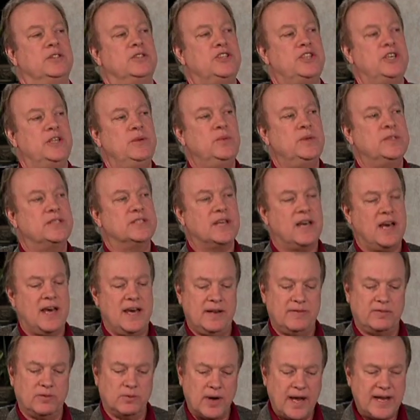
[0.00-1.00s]
She was
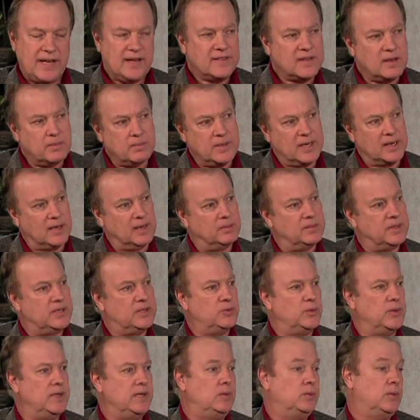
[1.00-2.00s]
kind of right in the middle
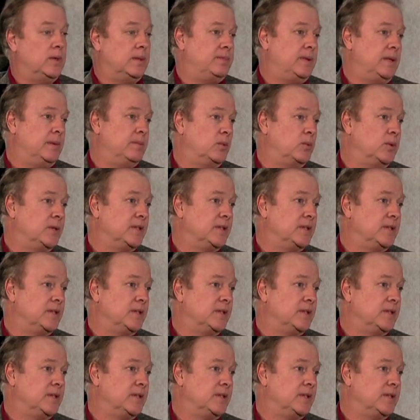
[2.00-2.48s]
between what people